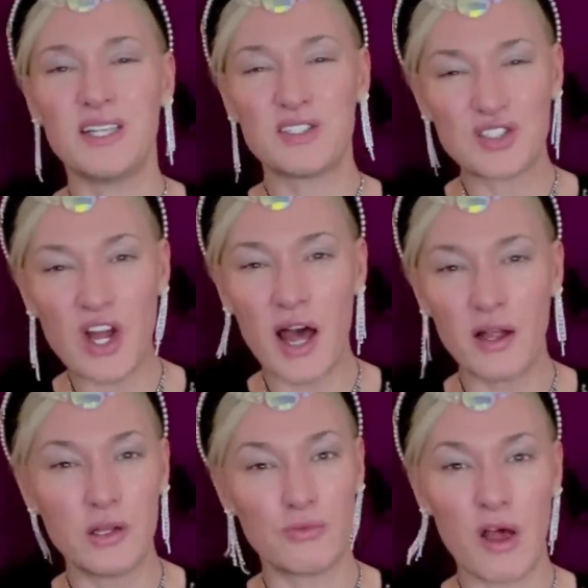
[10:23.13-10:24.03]

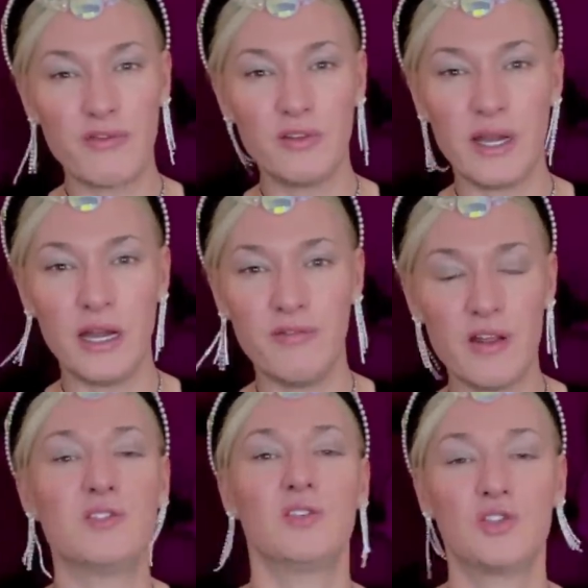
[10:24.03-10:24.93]
style that ruffled any
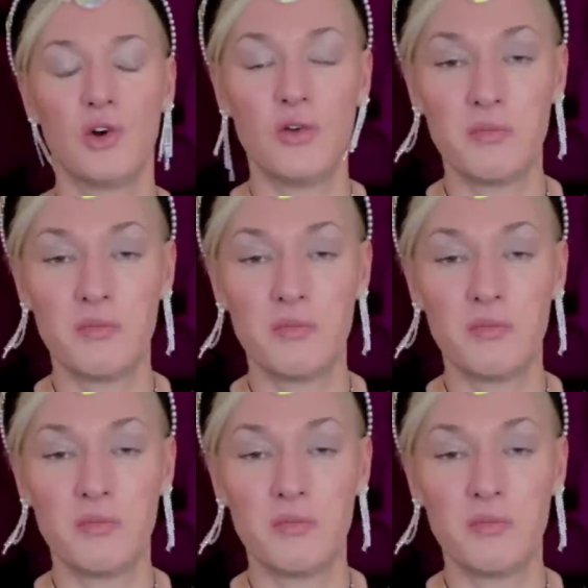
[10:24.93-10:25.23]
feathers at all,